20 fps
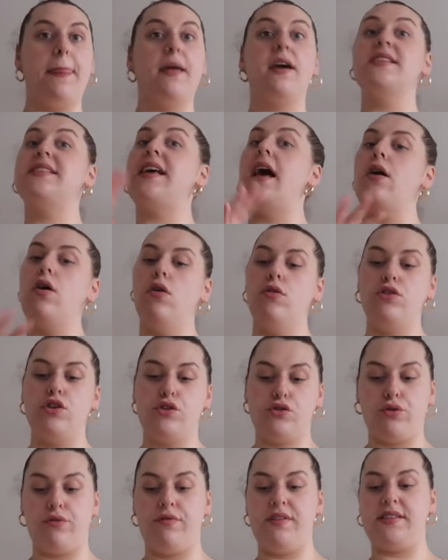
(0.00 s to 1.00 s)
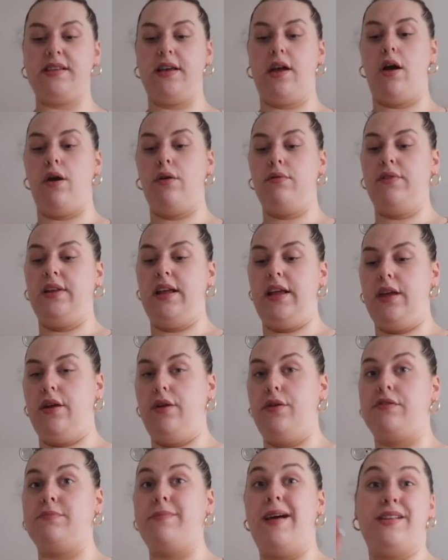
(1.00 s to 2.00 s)
Because I notoriously only
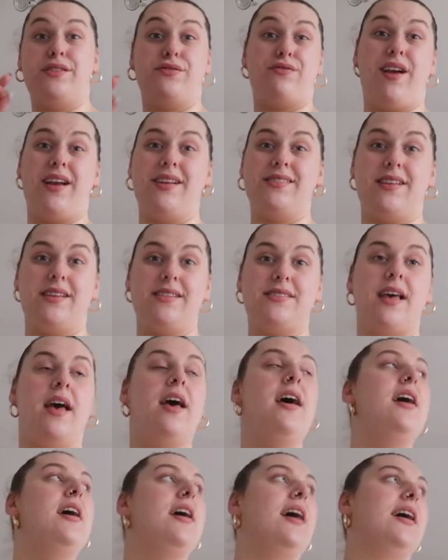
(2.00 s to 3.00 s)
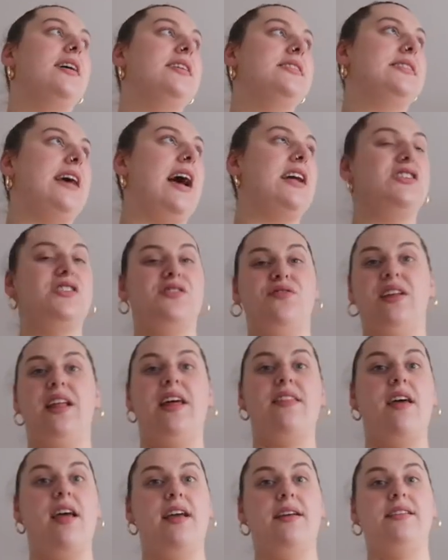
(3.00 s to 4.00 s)
use men's razors because I just feel
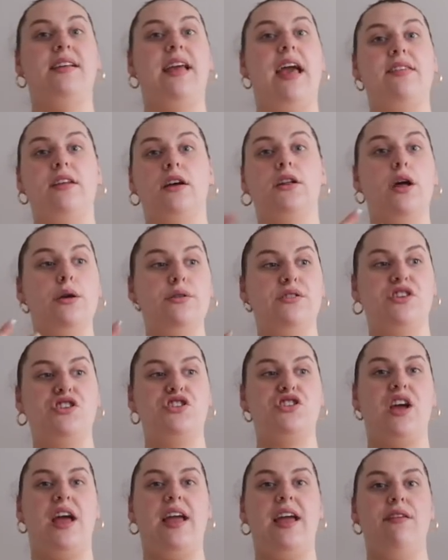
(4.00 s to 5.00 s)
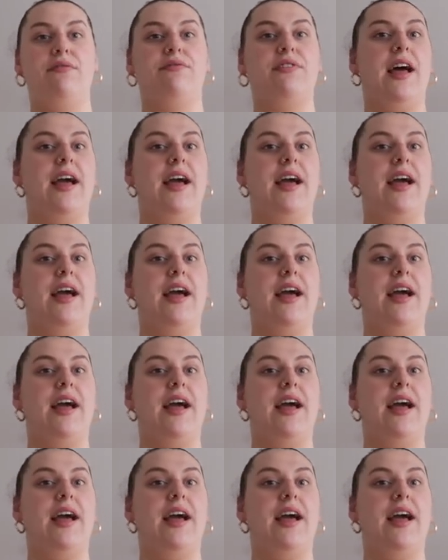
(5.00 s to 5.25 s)
like they get the closest shave.